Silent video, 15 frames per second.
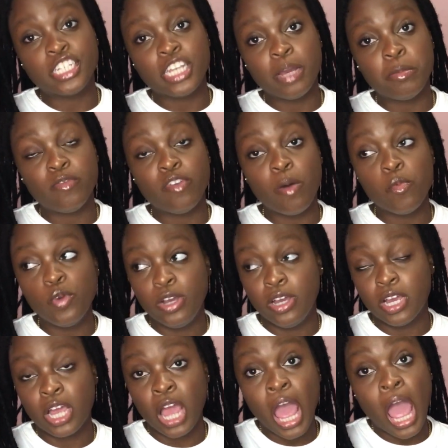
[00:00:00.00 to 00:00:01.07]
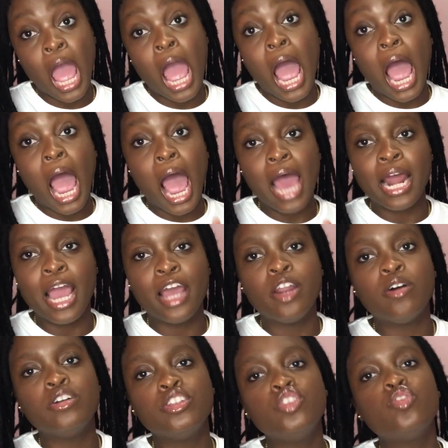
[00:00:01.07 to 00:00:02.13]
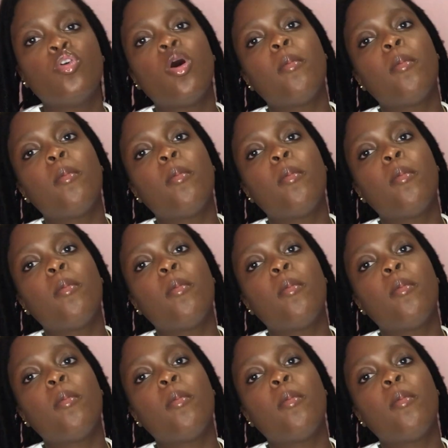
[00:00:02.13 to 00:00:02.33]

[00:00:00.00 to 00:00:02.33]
In from work. And I don't know